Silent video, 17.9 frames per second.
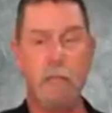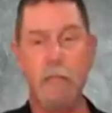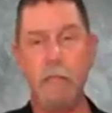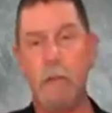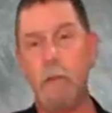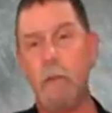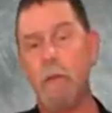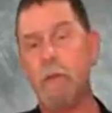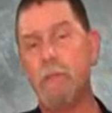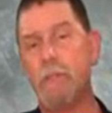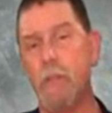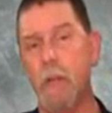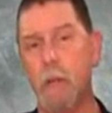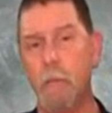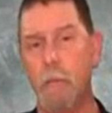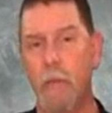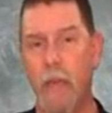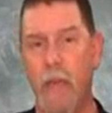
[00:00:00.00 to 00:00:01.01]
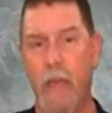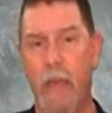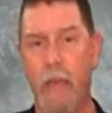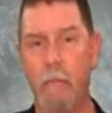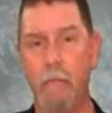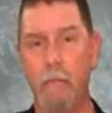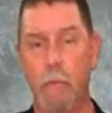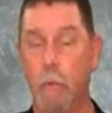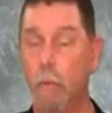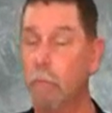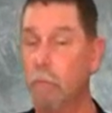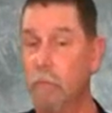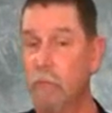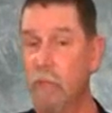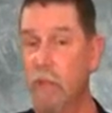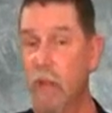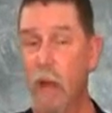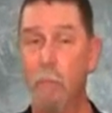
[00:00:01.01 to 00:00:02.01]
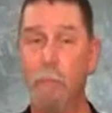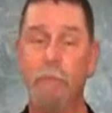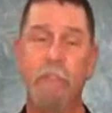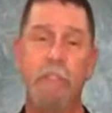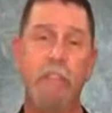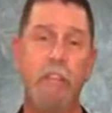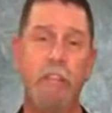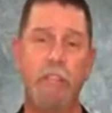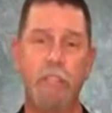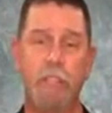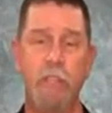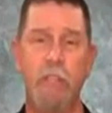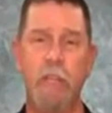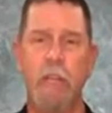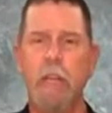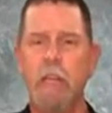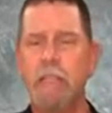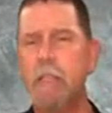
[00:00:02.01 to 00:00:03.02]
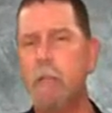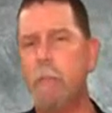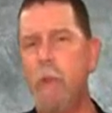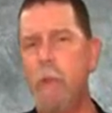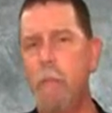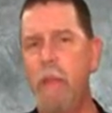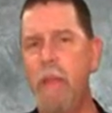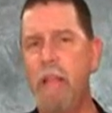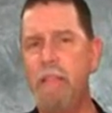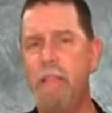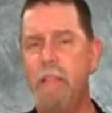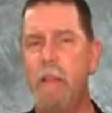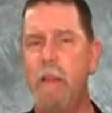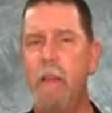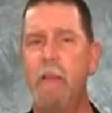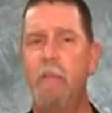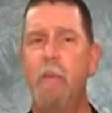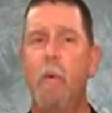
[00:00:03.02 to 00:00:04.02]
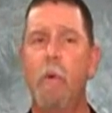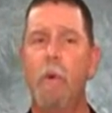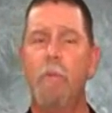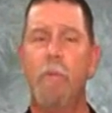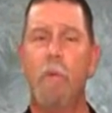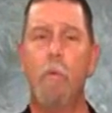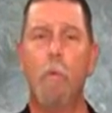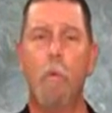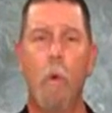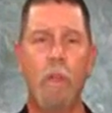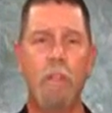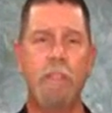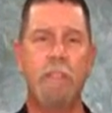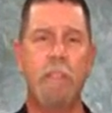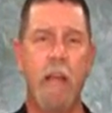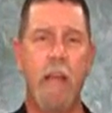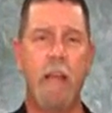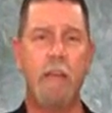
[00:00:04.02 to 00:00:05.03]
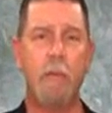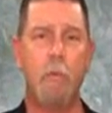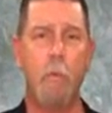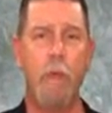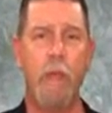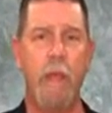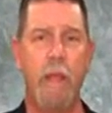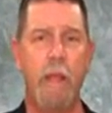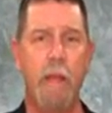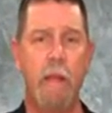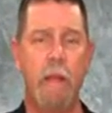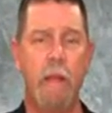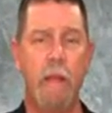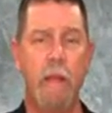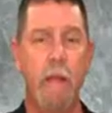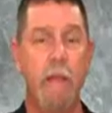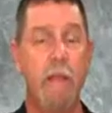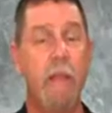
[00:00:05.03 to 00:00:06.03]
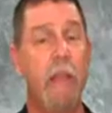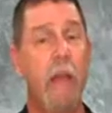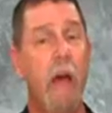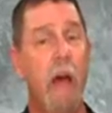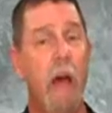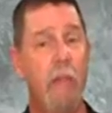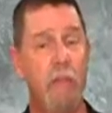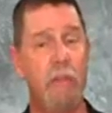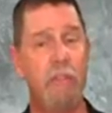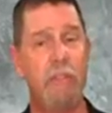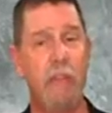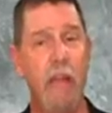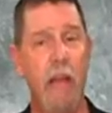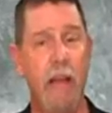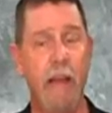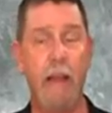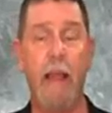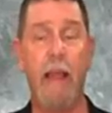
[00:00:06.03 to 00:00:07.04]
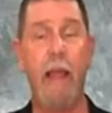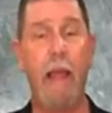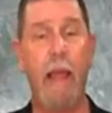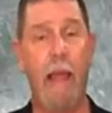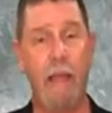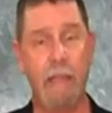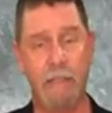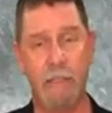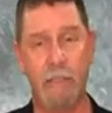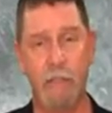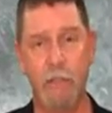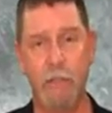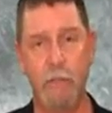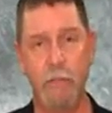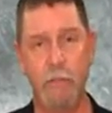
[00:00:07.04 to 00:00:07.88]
A zero-sum game, or competition, simply means that in order for one side to win, the other side has to